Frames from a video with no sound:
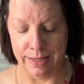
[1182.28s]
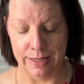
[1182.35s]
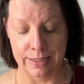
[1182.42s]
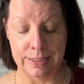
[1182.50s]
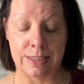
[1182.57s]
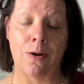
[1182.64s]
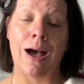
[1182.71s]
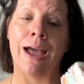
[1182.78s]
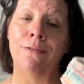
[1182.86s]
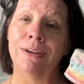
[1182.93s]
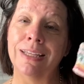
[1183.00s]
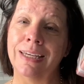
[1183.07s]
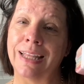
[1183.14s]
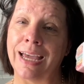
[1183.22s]
So I
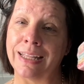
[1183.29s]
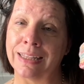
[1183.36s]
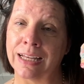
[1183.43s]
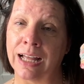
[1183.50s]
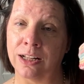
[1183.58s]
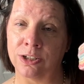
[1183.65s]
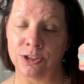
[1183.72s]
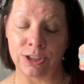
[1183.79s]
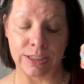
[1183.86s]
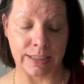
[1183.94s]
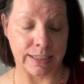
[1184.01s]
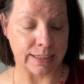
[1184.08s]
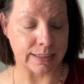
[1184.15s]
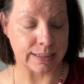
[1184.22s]
really like the colors in
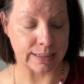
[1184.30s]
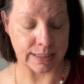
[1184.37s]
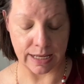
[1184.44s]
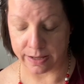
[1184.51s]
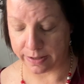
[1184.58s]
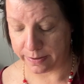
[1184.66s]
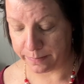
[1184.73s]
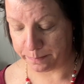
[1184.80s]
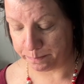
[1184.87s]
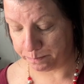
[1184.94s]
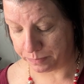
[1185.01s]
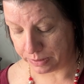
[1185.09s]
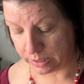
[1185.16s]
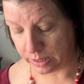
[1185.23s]
this.
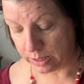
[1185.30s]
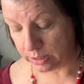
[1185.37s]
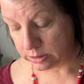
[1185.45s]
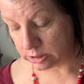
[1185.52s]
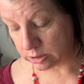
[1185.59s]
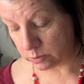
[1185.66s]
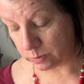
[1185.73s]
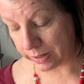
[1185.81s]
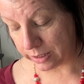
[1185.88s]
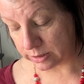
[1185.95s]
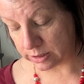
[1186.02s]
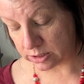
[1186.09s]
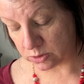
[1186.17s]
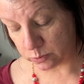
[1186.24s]
So what
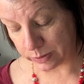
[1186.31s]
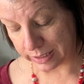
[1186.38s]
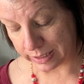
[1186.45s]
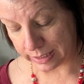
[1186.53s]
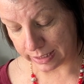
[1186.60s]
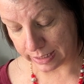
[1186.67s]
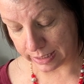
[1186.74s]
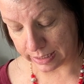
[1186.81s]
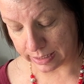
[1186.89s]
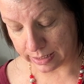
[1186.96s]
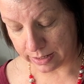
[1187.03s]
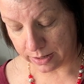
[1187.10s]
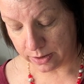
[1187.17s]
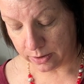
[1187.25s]
else do we need?
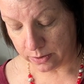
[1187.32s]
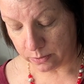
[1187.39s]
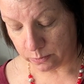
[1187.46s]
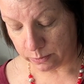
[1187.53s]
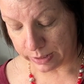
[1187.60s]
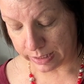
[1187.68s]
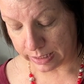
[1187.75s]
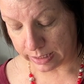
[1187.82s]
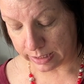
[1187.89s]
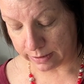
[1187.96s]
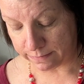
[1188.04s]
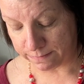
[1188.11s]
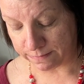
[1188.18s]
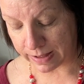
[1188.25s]
We
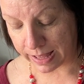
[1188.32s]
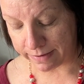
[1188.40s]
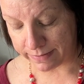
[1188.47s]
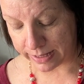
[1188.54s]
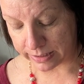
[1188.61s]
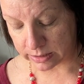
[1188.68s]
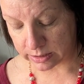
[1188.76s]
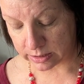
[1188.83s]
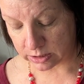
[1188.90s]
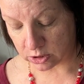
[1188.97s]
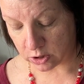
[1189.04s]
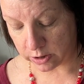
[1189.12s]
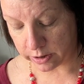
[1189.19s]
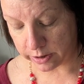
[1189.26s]
need 5/8
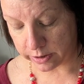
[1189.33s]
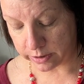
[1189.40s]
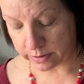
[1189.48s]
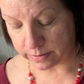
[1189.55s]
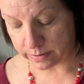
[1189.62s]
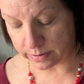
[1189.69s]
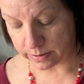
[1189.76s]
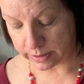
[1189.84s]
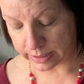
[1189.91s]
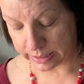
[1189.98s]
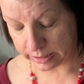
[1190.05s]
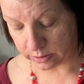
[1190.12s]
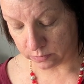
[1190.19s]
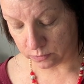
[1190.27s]
yard
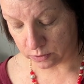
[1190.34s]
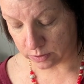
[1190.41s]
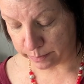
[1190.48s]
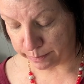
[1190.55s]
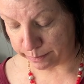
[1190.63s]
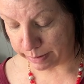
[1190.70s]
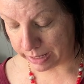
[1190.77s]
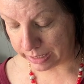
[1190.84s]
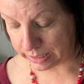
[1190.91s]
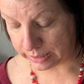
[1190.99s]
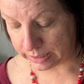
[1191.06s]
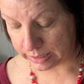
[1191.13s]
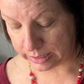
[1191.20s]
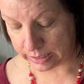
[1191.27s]
teal for the
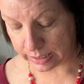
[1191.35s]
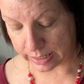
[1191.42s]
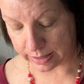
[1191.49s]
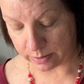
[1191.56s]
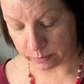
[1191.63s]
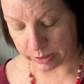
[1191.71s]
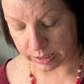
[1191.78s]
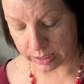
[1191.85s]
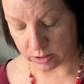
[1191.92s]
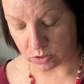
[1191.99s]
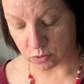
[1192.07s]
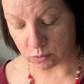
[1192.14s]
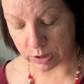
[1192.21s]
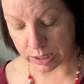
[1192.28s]
binding, and then we need
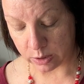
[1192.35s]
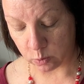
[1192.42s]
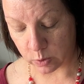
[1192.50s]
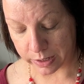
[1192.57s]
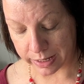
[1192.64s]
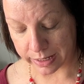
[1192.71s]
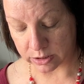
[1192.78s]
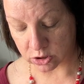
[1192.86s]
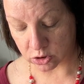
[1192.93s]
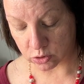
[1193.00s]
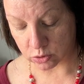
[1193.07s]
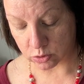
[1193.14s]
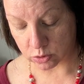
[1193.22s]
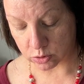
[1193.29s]
3 1/8
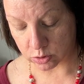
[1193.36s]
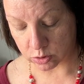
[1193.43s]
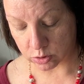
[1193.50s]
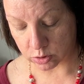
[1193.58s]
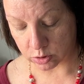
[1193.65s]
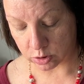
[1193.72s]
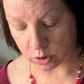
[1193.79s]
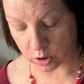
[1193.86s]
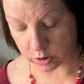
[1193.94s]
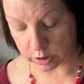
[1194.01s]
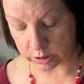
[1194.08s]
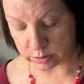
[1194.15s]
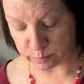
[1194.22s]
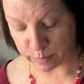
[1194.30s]

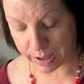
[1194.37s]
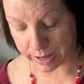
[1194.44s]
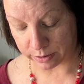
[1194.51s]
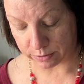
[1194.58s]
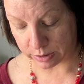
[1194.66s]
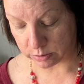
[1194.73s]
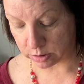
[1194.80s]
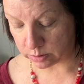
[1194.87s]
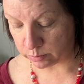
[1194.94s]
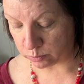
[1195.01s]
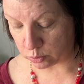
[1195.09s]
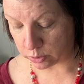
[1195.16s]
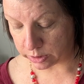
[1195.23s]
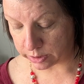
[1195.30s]
yards backgrounded and
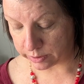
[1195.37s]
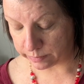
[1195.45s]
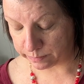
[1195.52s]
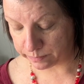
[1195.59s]
border.